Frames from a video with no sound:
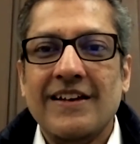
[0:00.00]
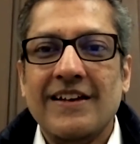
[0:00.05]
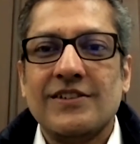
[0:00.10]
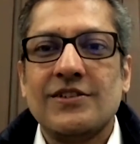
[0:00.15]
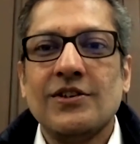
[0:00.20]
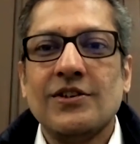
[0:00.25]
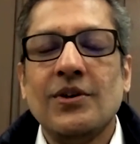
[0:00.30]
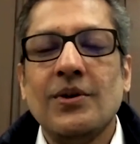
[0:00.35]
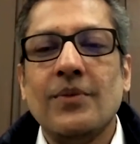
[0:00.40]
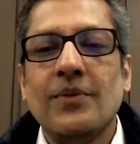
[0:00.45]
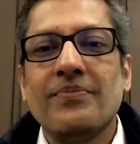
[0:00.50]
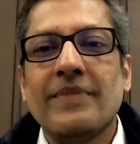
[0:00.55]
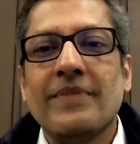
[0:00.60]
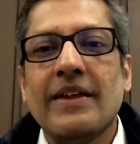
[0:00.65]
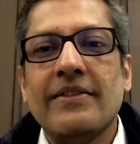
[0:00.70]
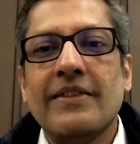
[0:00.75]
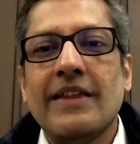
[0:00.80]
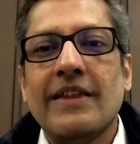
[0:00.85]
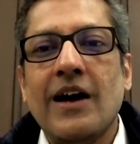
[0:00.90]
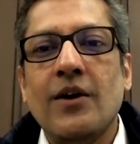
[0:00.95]

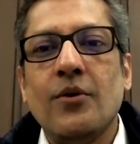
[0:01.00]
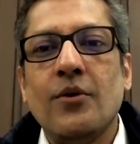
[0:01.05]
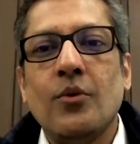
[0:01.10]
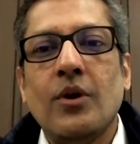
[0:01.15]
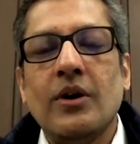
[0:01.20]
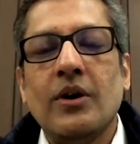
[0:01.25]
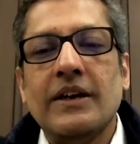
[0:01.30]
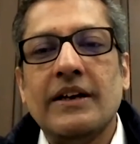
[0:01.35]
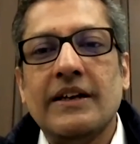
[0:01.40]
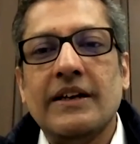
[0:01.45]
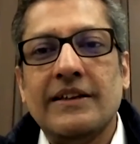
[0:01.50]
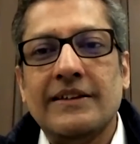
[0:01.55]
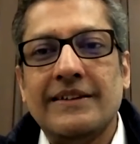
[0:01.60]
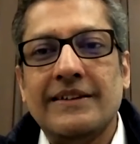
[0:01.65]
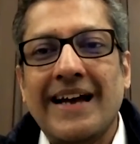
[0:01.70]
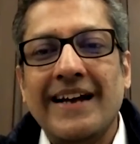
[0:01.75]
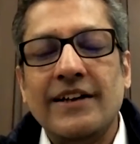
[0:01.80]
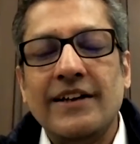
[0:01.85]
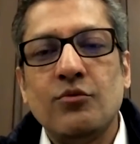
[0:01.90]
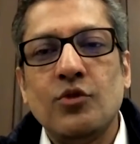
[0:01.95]
So now
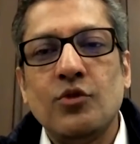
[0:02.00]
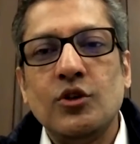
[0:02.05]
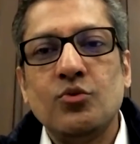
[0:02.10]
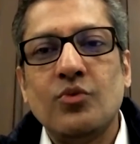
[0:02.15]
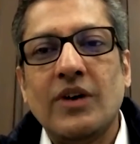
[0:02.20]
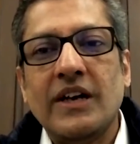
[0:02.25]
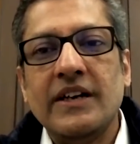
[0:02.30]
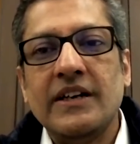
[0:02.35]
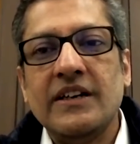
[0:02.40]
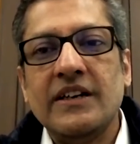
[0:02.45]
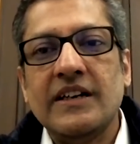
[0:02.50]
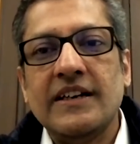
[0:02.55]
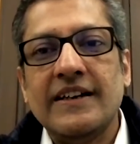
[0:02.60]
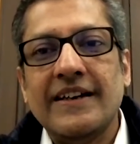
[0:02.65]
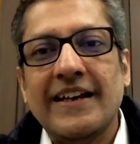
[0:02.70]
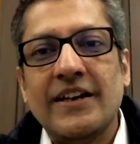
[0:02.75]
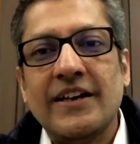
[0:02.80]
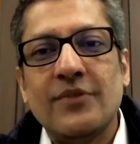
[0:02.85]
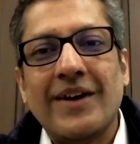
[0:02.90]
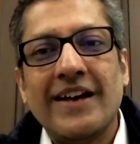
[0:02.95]
that was one
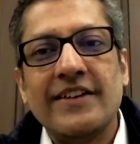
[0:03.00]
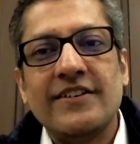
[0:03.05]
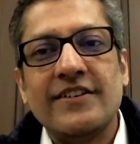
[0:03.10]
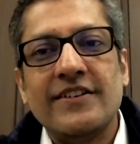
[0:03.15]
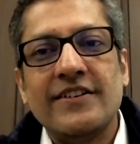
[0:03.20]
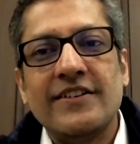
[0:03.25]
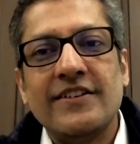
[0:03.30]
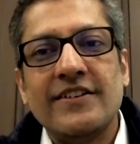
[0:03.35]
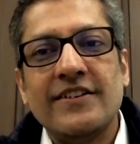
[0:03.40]
advantage.